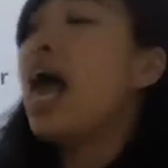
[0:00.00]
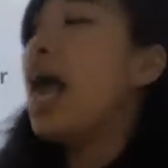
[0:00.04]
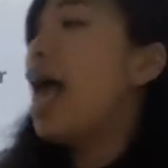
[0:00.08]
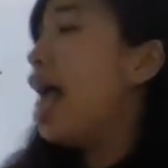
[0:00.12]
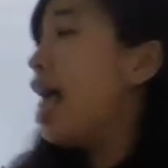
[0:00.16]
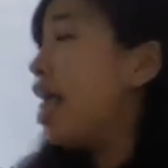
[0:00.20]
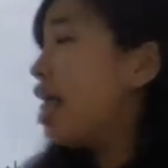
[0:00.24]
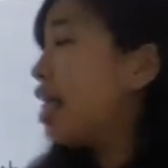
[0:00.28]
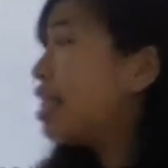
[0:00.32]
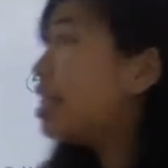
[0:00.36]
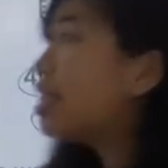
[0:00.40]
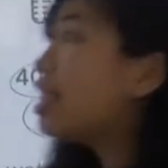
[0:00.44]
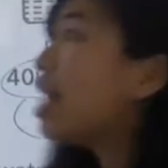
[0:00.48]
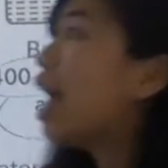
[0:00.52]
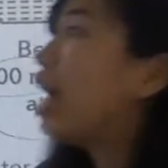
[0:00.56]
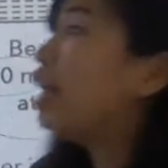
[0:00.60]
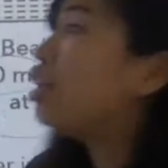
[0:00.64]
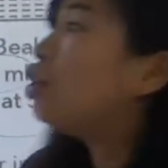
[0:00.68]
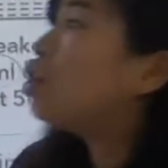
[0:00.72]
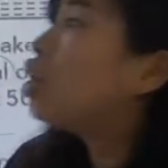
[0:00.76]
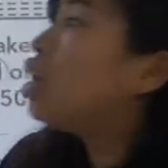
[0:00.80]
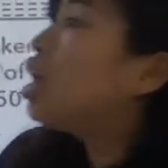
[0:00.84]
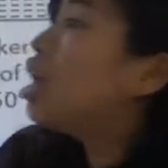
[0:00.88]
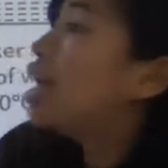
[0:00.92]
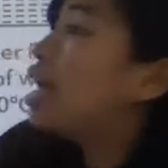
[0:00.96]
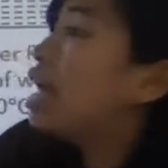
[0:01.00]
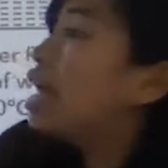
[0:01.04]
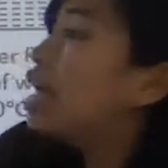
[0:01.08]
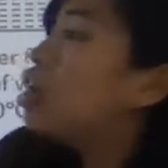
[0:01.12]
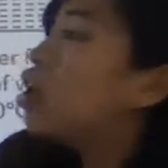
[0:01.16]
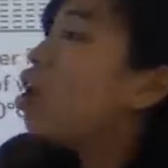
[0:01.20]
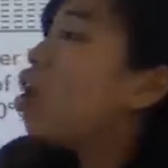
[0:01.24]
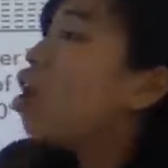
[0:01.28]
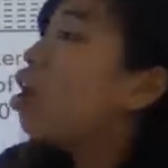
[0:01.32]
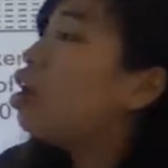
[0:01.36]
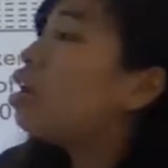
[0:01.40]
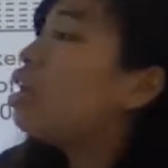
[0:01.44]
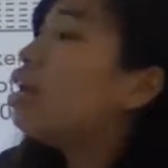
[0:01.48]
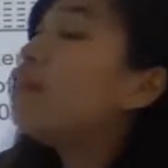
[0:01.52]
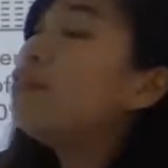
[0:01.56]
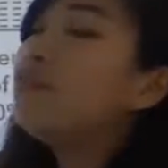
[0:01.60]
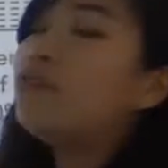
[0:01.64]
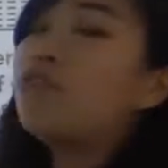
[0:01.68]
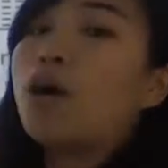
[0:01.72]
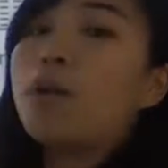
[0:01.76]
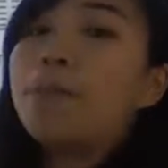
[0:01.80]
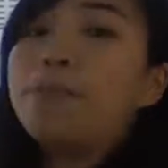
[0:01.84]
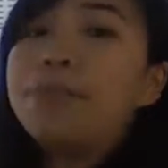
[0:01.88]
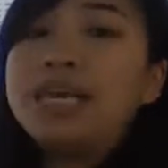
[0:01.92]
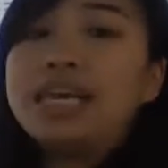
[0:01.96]
As such, in order
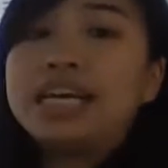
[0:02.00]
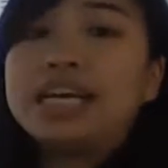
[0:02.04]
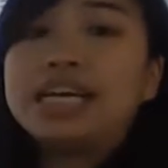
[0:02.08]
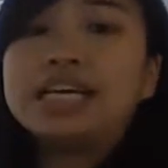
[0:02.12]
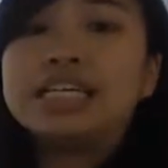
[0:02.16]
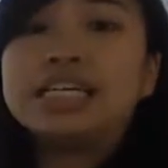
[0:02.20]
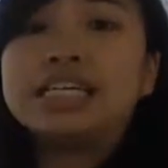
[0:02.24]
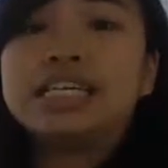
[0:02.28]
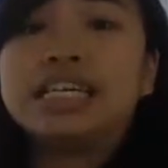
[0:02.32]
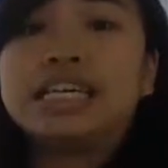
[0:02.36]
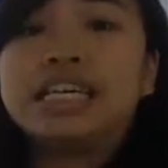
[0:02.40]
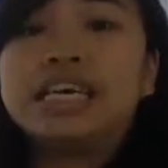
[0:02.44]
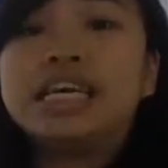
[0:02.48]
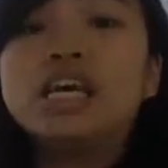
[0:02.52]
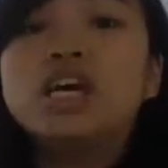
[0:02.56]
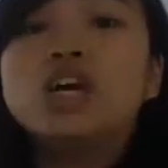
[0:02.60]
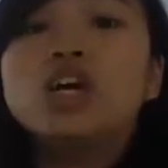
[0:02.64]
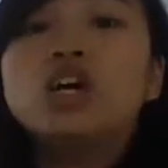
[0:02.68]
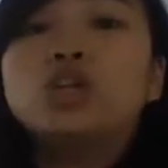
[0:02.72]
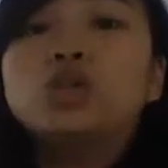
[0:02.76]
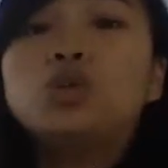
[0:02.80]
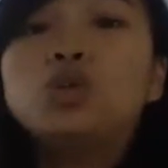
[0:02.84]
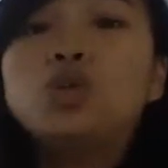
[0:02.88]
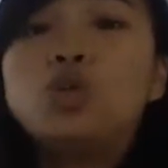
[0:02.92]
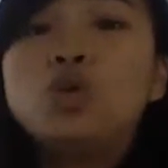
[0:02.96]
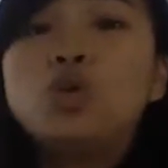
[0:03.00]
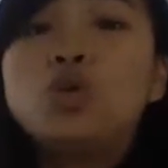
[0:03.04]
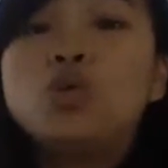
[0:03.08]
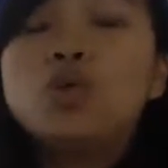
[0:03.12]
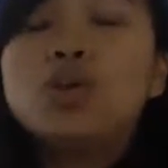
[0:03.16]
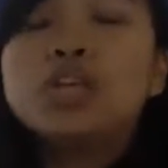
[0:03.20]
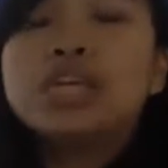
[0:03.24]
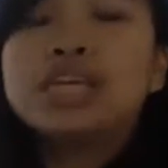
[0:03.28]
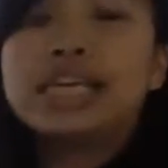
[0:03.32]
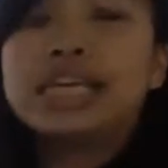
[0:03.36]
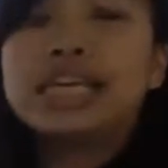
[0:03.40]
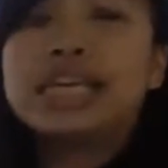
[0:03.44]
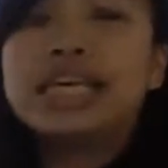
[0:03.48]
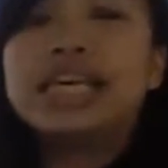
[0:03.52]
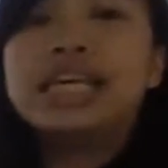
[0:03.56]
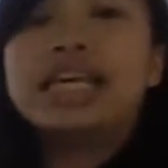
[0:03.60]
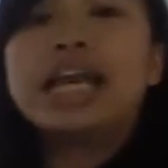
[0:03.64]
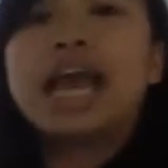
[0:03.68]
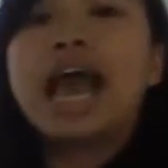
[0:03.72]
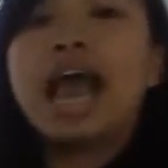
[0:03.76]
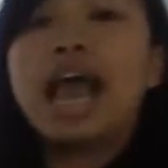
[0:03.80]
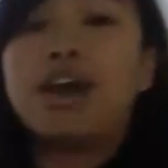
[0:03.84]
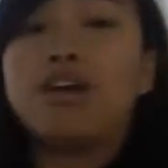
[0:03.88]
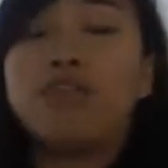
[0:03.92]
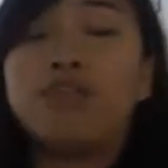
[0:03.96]
for beaker D to lose heat
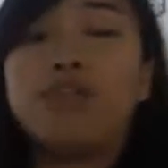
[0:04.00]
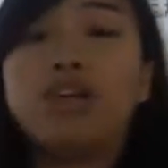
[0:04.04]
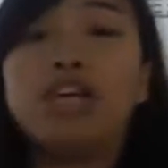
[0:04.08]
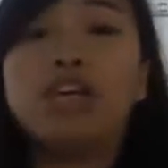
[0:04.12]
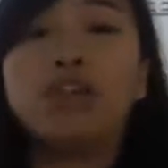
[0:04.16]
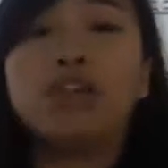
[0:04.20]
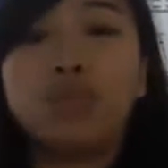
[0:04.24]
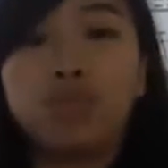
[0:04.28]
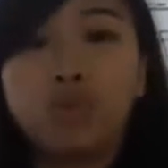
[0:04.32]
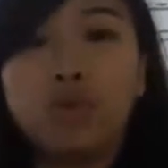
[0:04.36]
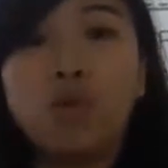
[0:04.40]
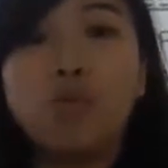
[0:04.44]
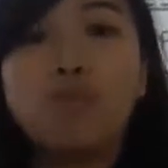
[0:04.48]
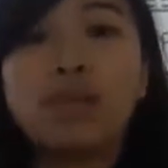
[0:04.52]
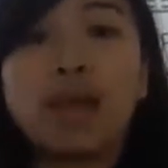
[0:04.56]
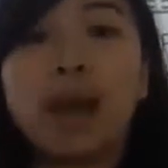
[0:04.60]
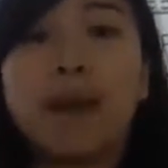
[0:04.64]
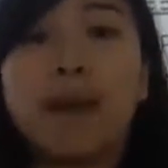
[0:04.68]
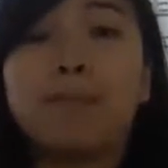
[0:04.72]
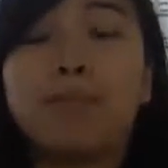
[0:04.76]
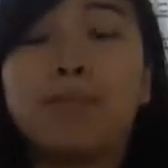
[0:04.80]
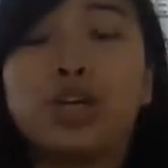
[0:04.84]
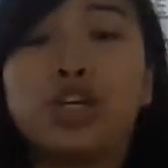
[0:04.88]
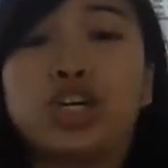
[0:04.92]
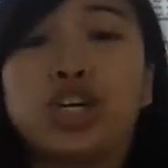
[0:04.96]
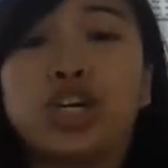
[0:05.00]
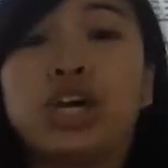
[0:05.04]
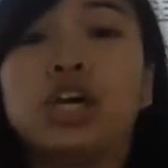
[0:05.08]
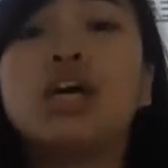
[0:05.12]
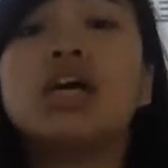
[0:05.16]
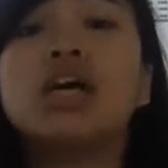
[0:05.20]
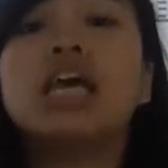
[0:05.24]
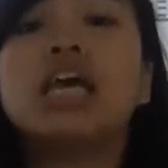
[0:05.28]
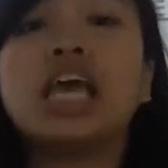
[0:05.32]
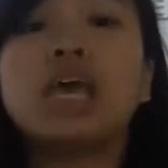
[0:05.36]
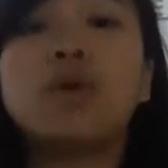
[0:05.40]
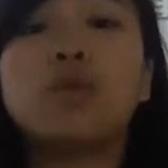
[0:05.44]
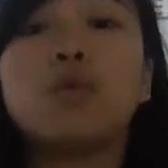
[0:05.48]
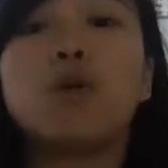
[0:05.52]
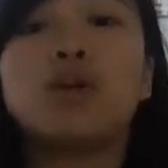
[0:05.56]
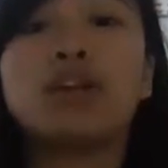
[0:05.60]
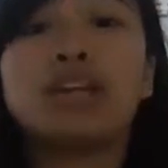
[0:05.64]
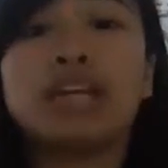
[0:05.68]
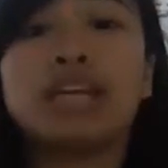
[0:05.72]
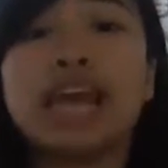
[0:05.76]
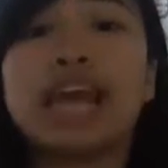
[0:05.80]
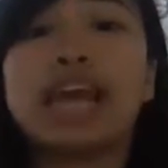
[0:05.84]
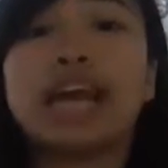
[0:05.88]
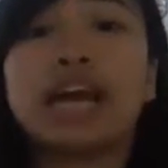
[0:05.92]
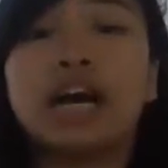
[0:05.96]
and reach room temperature, it will
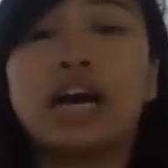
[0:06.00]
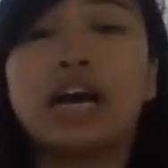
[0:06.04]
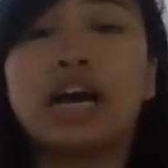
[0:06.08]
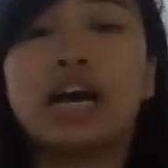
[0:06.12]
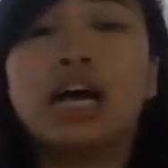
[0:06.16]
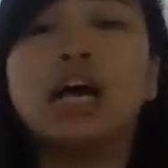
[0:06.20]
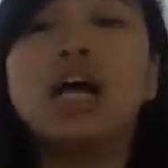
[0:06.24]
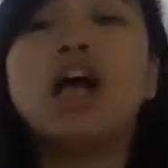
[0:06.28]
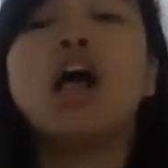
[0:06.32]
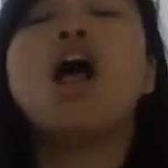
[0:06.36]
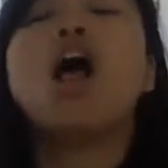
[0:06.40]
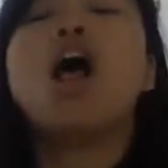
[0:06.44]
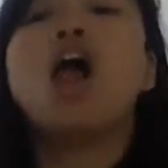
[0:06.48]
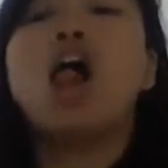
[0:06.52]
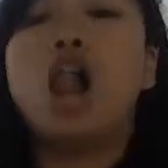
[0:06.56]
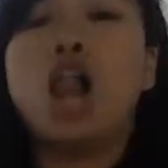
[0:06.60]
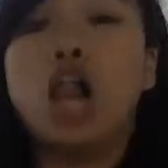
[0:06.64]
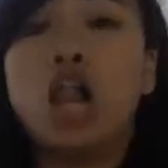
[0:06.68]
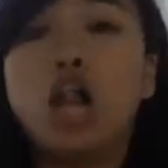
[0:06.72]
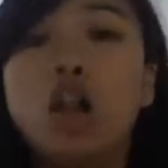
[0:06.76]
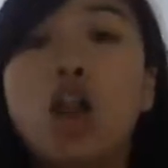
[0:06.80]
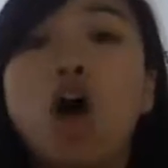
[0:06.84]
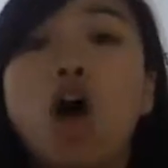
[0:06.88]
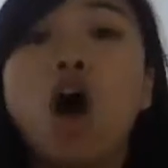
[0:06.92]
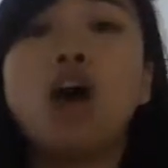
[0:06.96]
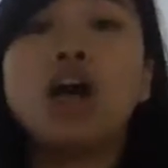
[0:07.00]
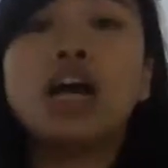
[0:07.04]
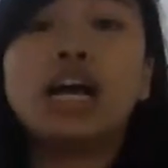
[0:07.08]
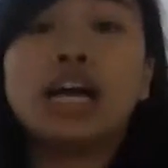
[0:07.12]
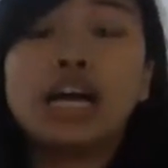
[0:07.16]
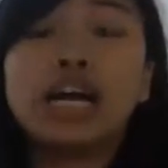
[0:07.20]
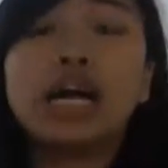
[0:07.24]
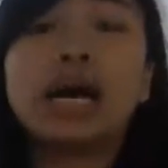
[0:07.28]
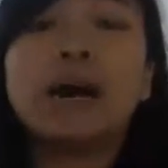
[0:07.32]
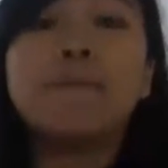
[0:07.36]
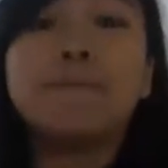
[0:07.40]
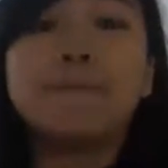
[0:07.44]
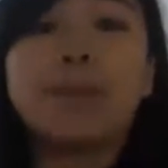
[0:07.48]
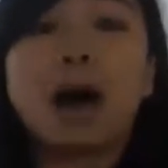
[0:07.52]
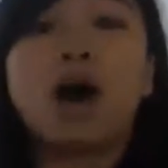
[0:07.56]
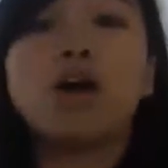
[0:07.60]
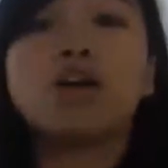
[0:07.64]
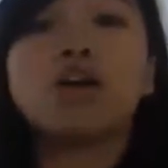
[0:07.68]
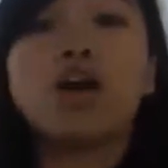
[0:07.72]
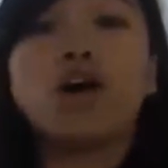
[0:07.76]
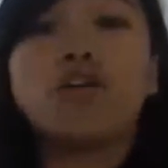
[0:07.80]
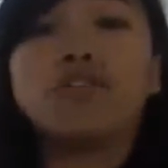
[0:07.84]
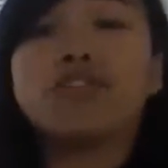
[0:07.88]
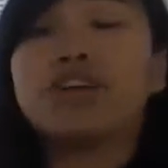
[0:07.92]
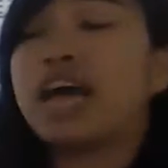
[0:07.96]
take a longer amount
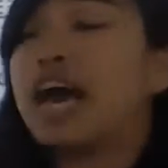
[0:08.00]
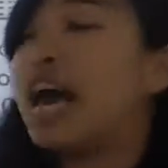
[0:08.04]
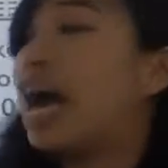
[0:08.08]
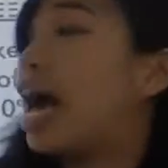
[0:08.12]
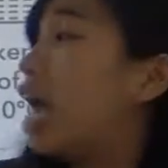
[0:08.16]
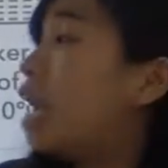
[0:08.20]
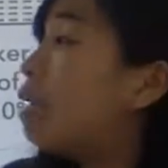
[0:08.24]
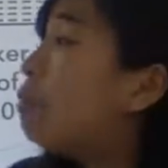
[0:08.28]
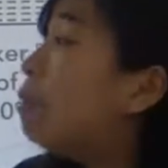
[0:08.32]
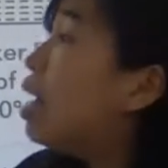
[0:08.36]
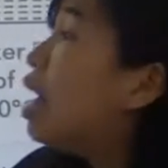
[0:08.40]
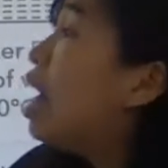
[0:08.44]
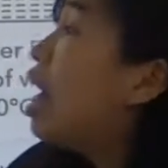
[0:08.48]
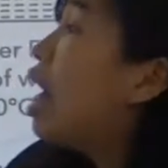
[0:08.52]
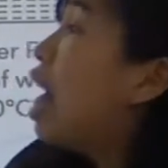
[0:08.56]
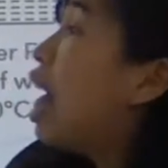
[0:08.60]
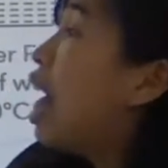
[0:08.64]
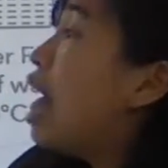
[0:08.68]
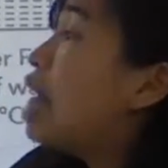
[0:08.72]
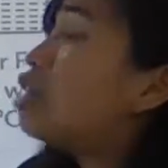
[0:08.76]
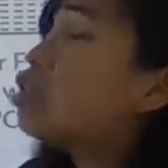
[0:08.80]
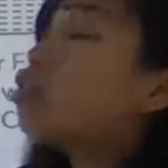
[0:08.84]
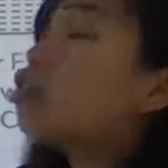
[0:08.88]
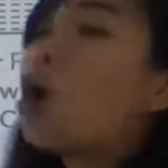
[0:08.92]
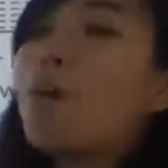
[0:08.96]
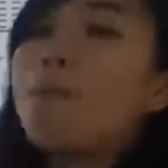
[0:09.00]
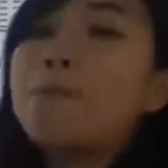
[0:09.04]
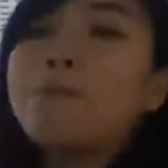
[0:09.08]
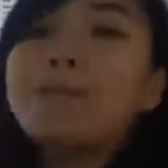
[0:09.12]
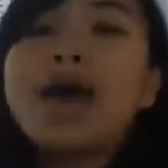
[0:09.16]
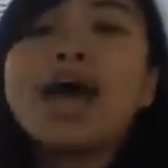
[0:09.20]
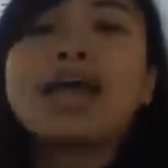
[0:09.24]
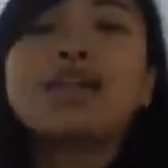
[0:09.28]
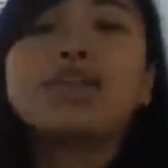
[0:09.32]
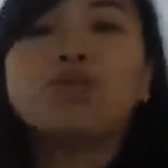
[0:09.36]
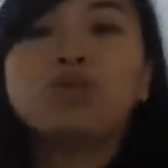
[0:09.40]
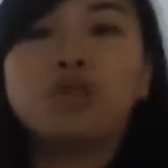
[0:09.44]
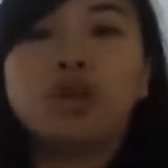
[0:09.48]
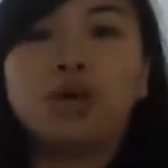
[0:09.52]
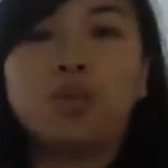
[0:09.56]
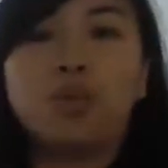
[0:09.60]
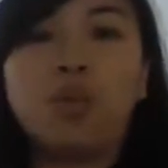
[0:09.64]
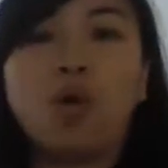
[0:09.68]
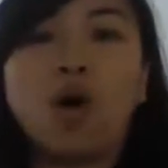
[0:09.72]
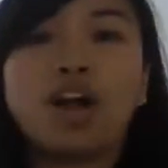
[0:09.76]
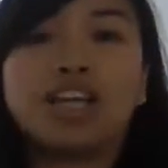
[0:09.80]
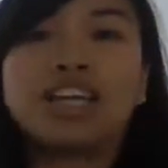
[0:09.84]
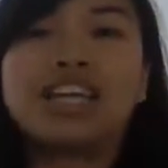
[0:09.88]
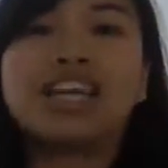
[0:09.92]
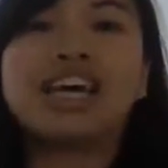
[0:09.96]
of time as compared to the
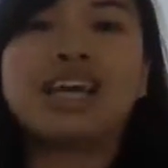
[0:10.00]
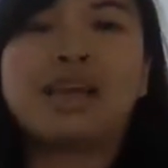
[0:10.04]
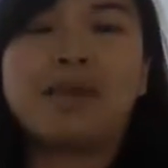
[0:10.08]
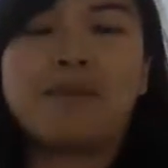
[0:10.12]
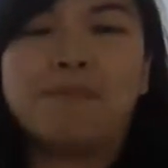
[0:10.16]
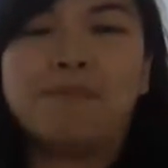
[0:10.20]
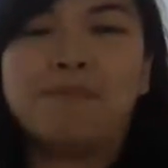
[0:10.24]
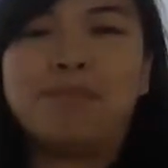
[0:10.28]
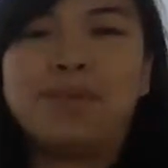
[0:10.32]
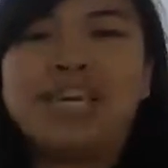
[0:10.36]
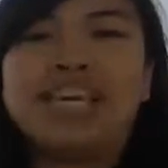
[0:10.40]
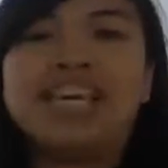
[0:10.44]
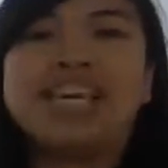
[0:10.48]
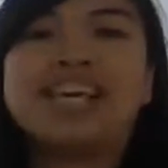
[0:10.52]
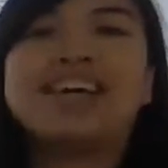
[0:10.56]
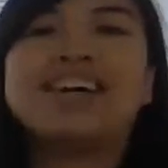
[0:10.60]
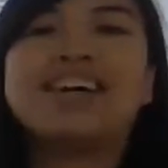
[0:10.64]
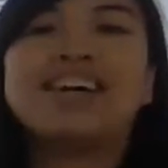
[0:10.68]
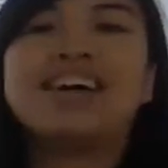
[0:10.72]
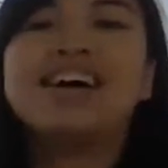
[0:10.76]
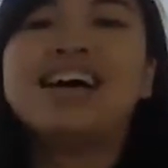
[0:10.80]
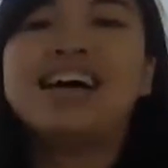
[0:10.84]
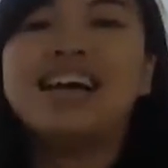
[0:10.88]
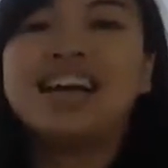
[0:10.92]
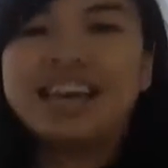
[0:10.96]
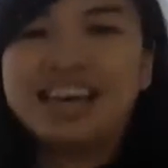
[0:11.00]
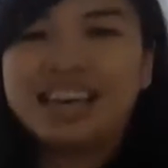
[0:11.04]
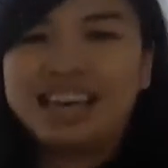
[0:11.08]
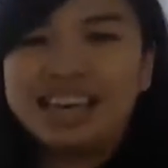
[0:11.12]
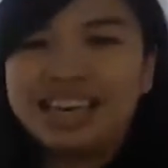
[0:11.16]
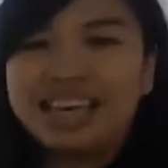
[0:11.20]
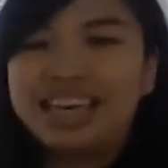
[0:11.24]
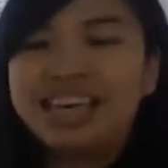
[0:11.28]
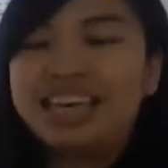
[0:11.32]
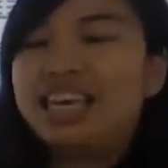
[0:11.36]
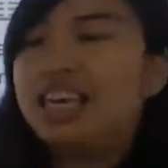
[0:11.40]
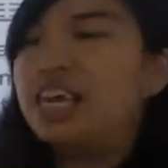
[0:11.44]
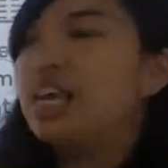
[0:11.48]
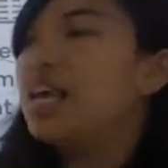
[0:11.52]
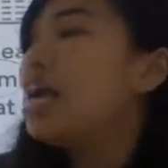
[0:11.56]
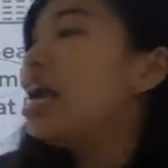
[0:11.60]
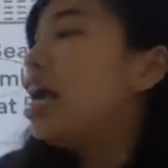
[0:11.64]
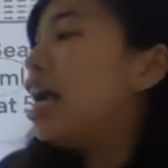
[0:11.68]
water in beaker E.